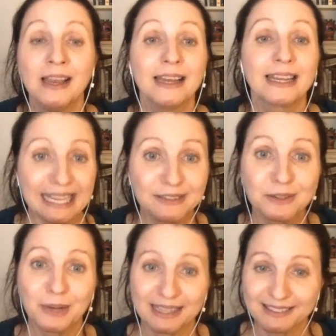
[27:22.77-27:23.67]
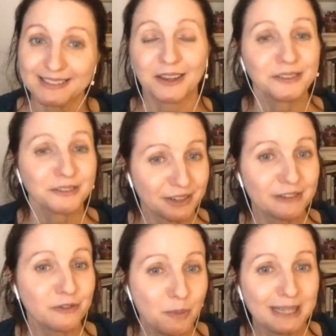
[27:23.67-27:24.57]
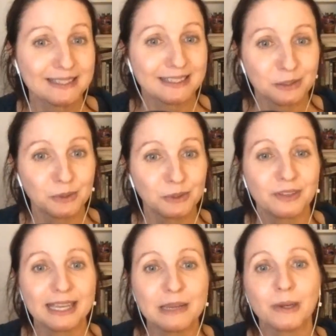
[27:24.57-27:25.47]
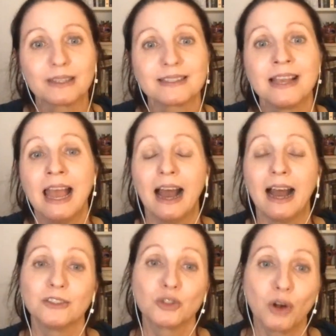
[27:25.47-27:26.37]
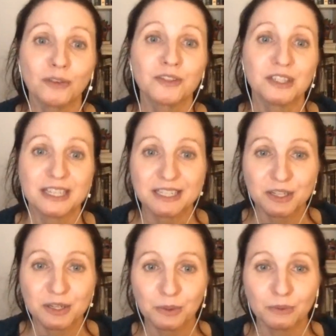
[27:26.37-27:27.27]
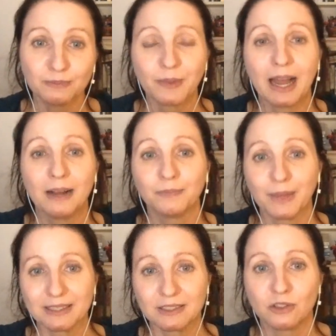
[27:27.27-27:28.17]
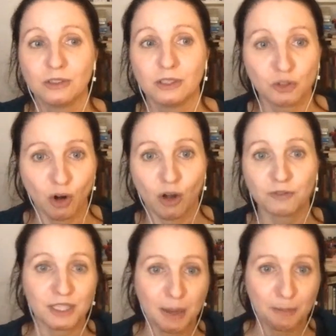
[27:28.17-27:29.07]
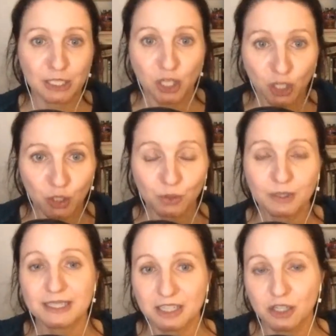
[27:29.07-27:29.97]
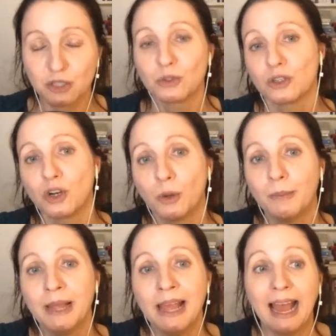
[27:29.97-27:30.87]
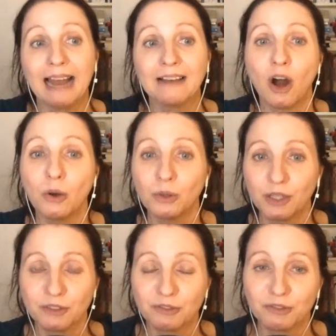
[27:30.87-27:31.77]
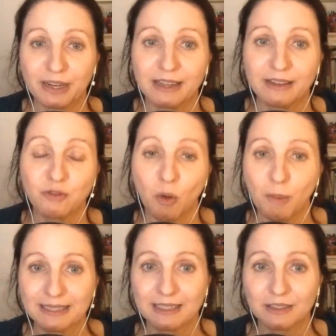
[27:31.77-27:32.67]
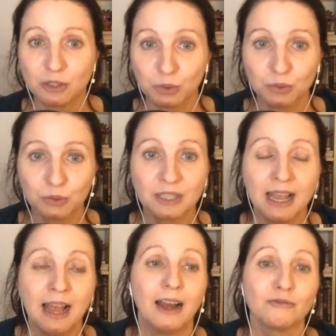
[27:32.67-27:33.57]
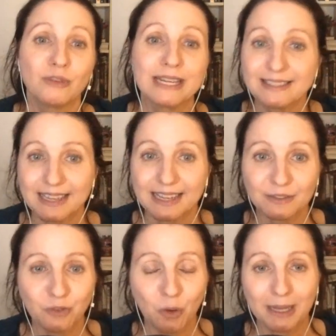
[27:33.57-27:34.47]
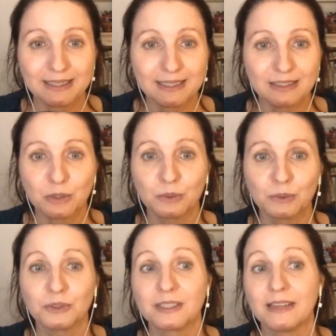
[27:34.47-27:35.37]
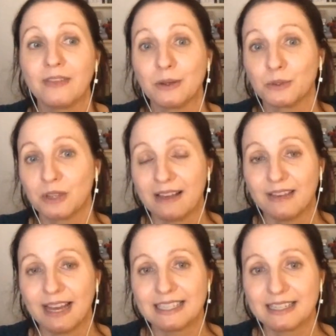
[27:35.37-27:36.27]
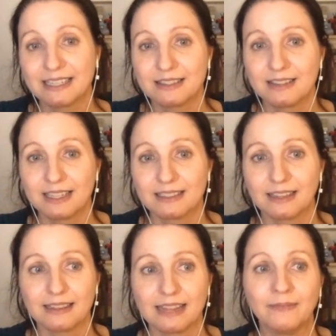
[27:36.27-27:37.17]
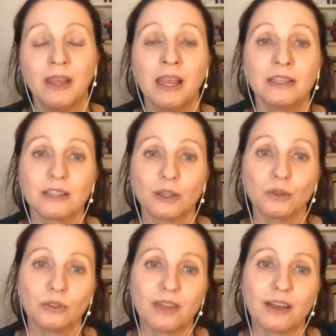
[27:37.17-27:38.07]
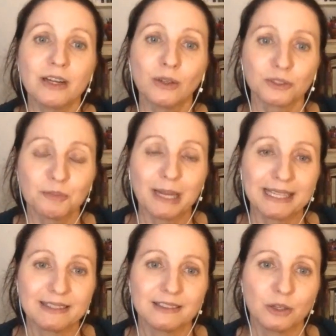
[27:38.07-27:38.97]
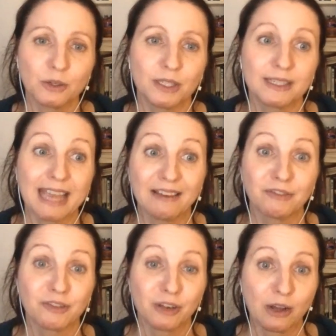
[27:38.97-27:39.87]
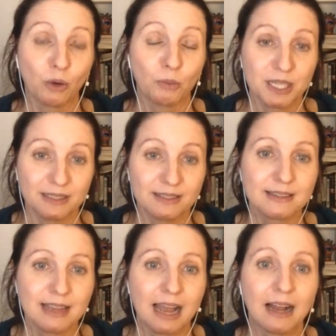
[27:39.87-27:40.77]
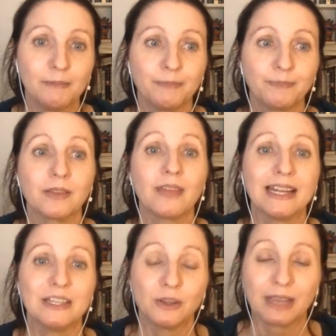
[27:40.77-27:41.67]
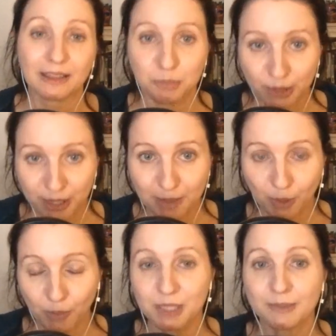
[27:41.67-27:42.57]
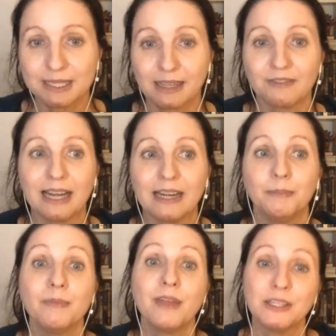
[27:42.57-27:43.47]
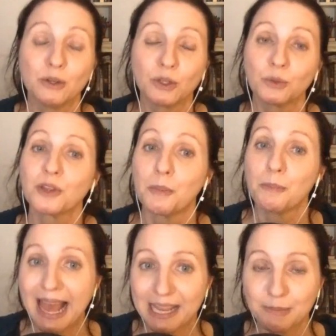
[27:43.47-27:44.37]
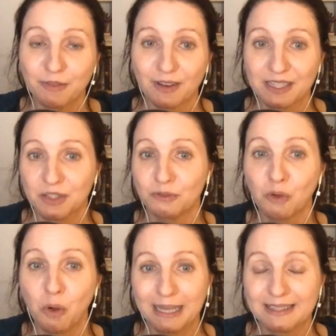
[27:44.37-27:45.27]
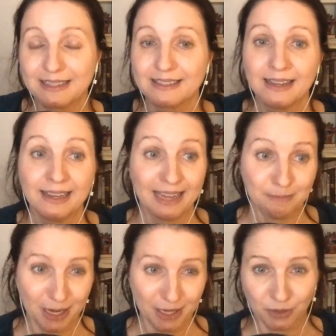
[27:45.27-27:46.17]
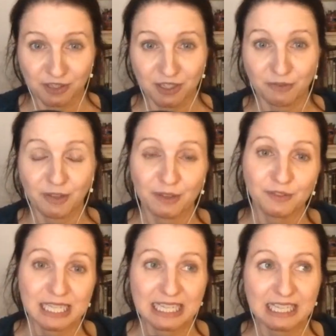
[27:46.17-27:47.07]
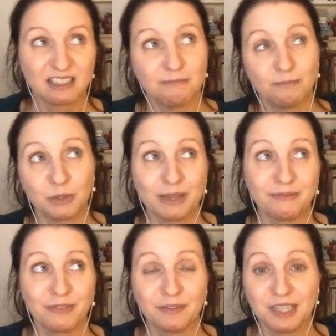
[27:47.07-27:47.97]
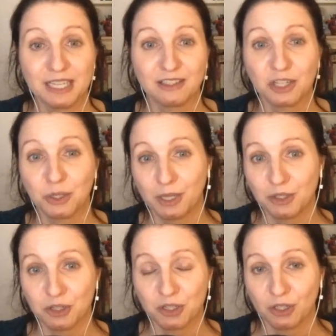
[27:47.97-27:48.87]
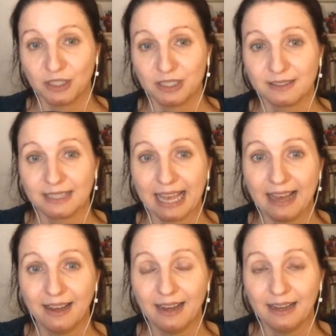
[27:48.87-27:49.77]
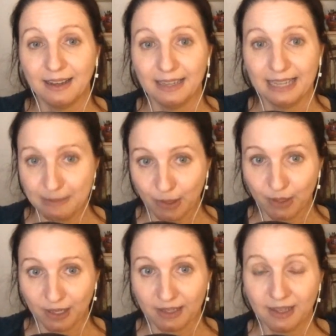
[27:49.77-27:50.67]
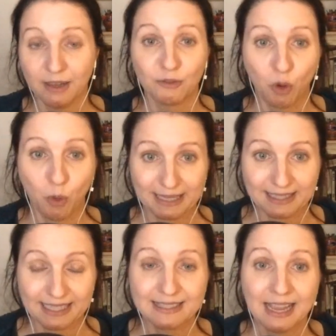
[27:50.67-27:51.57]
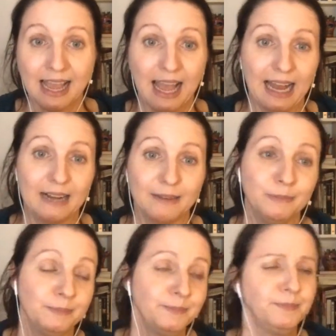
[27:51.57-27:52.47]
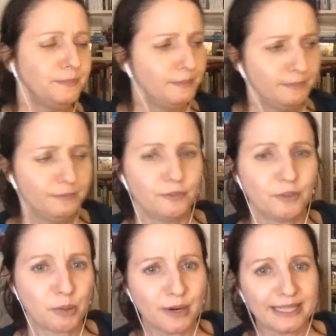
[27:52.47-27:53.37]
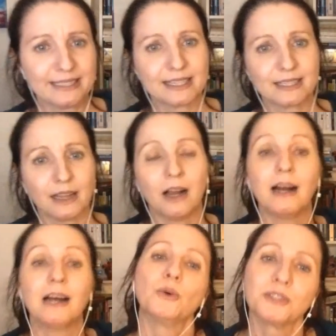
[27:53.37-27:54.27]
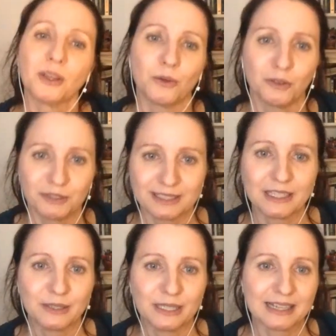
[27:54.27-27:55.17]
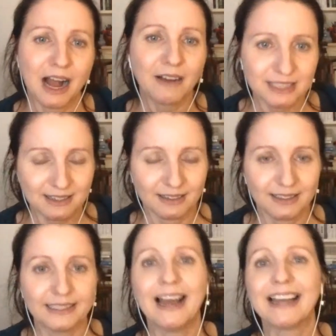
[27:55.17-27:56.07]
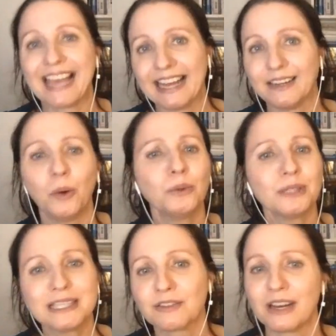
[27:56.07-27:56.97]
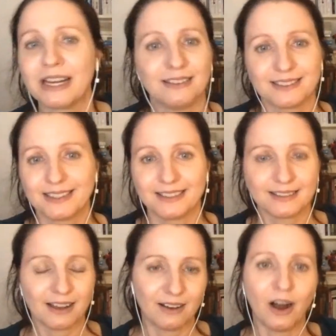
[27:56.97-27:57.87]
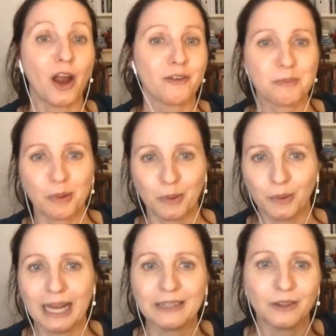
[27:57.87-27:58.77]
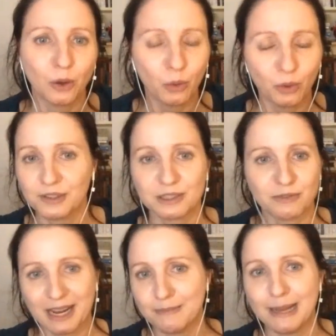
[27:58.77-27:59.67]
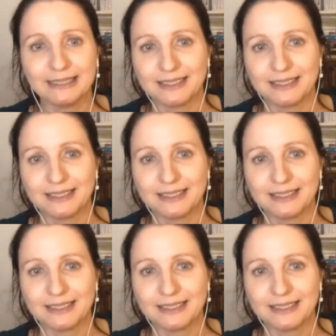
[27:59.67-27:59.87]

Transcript: Kindle has its own free formatting tool for ebooks. Uh, draft Digital, um, that's draft number two digital.com have a whole load of free formatting tools. Uh, Reedsy has formatting tools and they also have editors and things like that. So there are lots of places you can get free options. Um, then you get the premium options like Vellum. Then you can also pay professional formatters. It might cost you 50 between 50 and 200 dollars to get uh, ebook formatted um, for print, uh, and also obviously you need a cover design. Again, all these freelancers are hireable and authors recommend